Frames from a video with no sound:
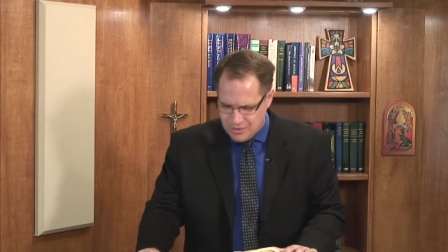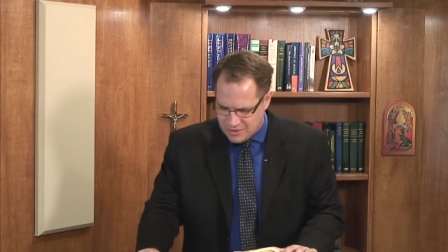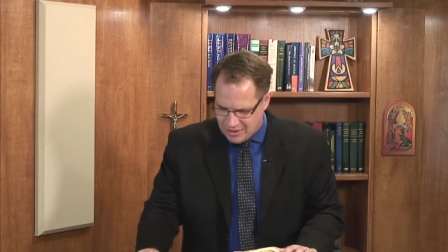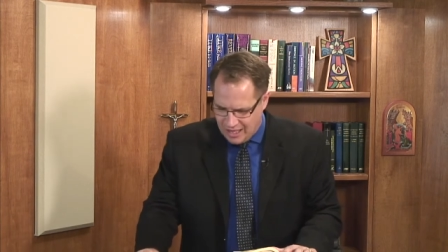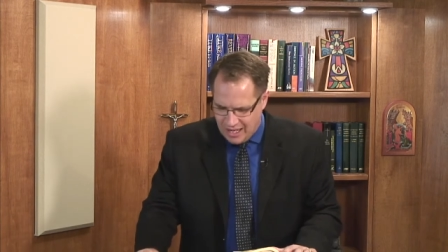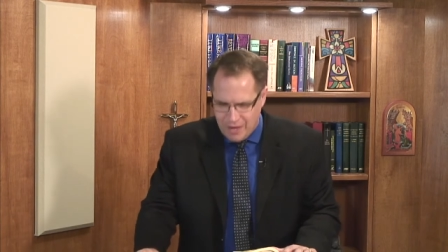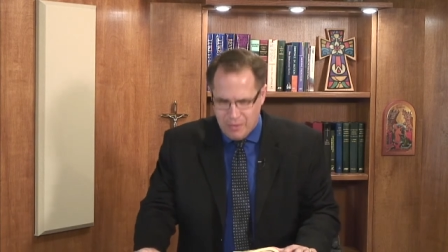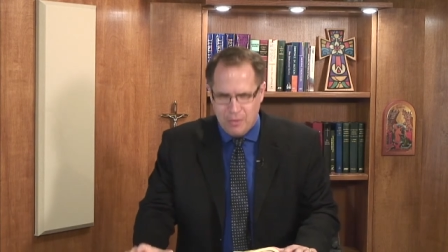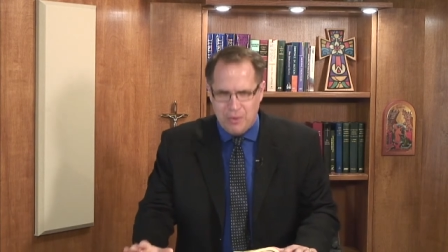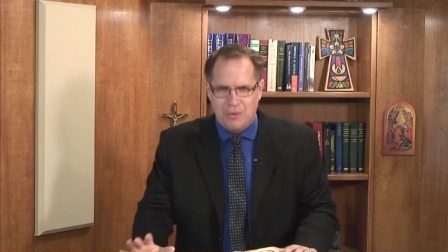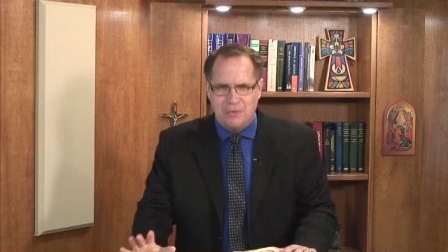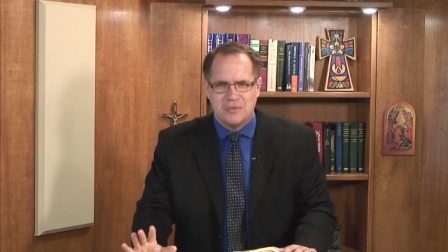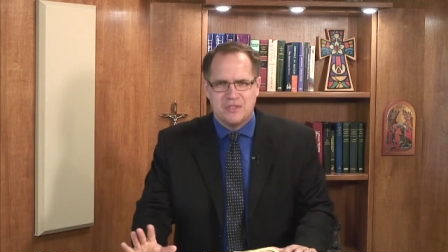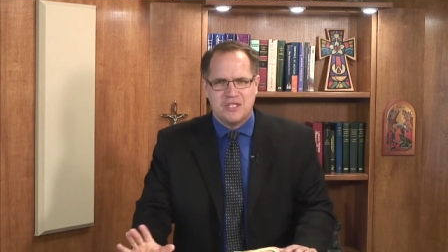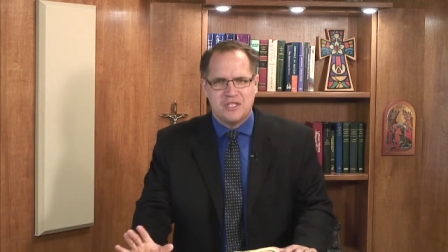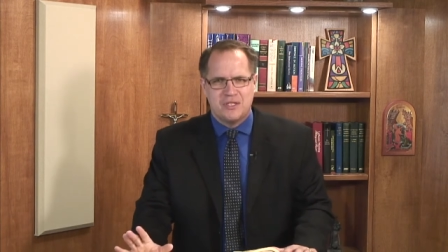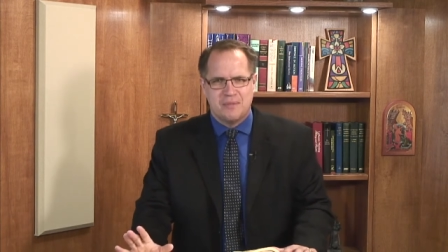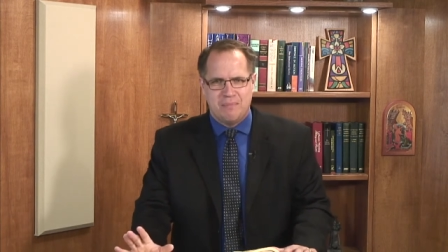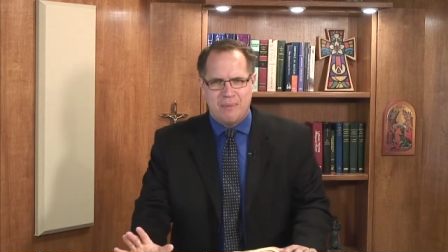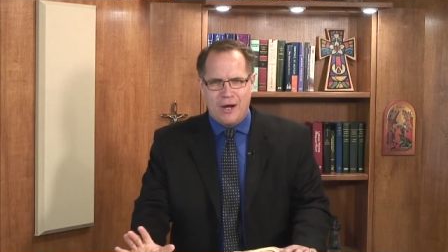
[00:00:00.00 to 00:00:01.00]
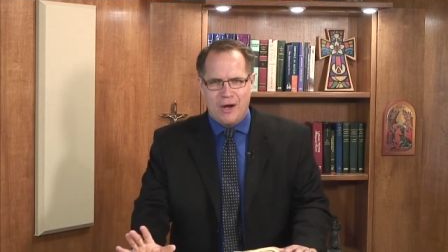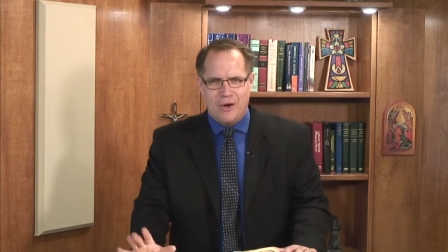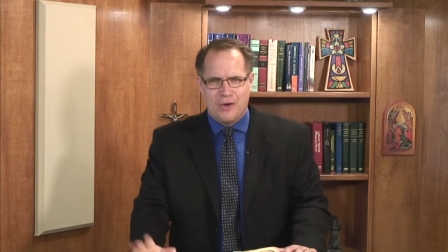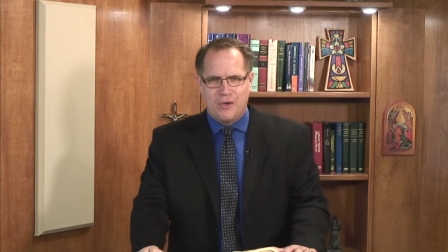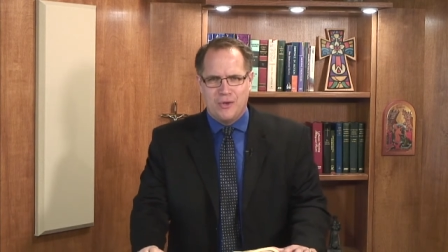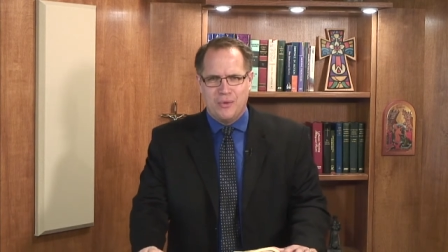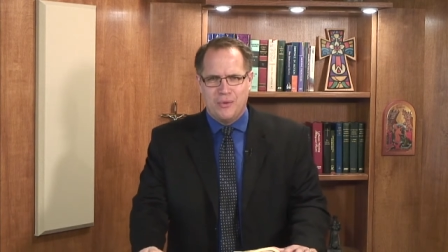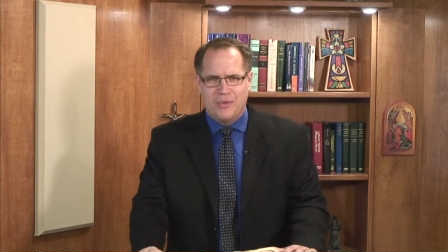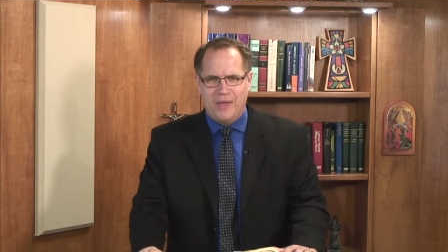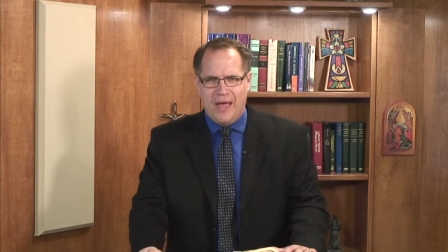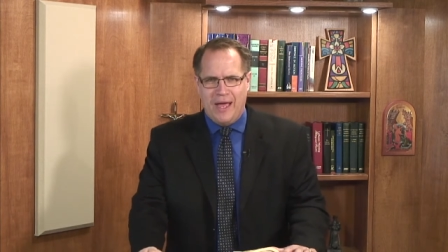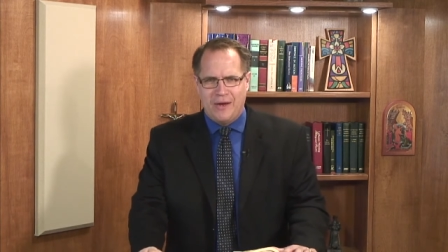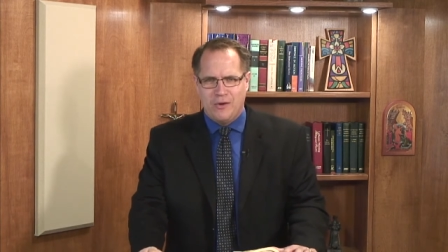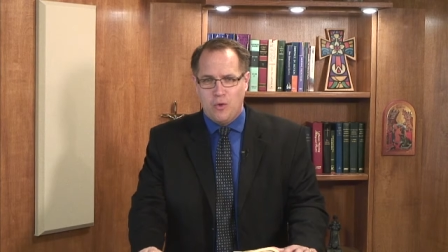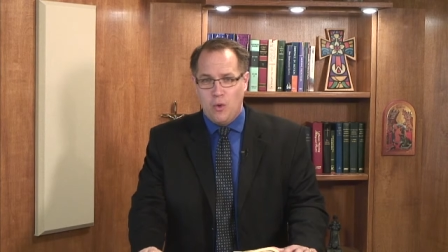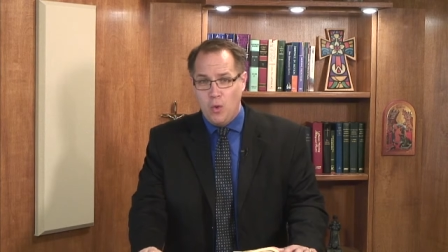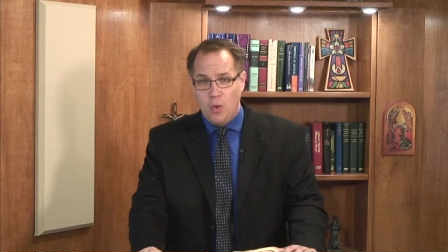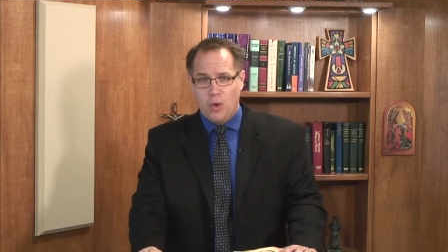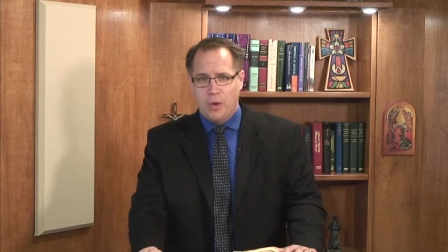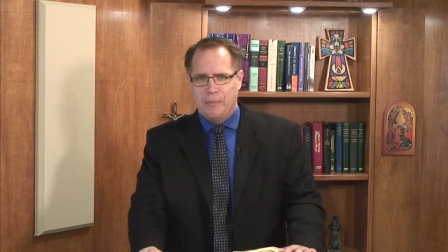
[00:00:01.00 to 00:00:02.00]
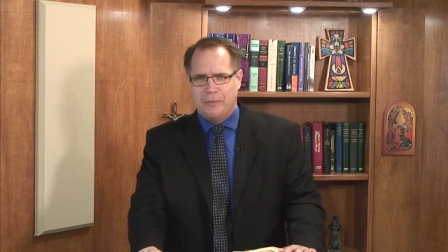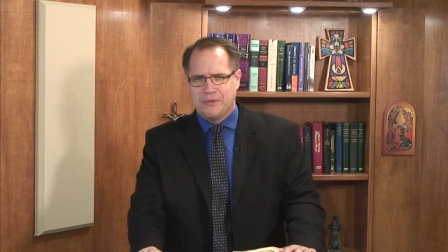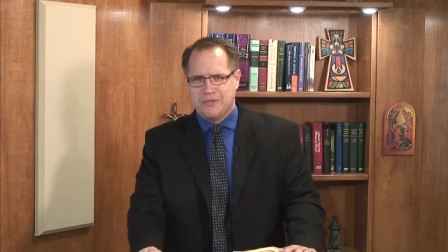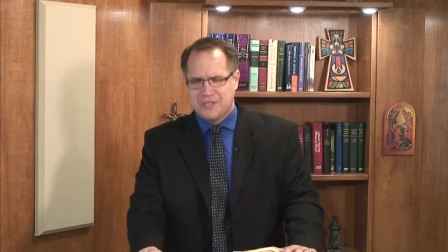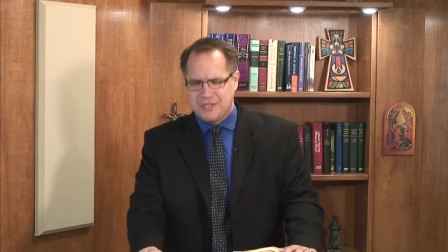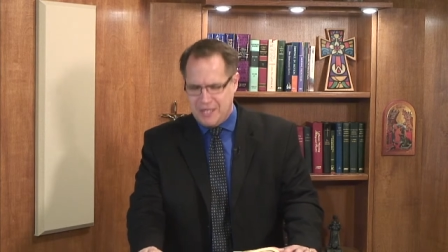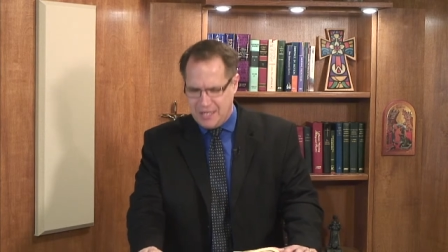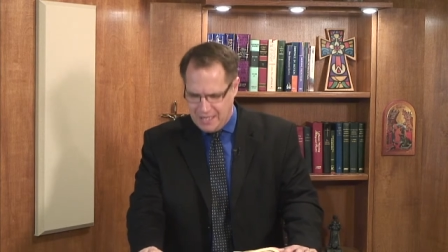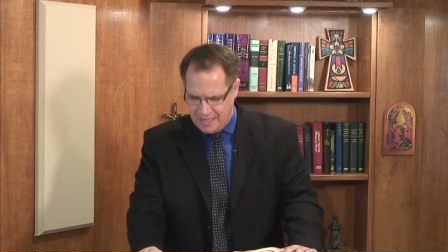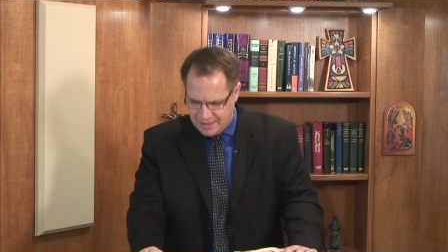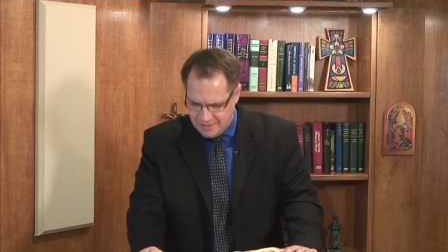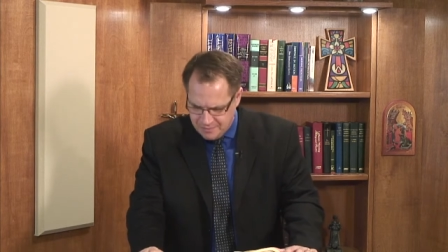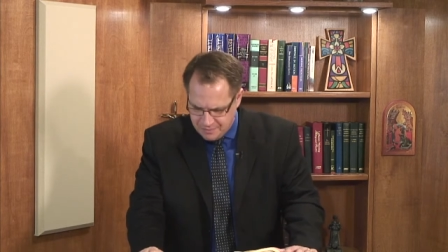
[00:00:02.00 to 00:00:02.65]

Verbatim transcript: I will spare you that horrible singing.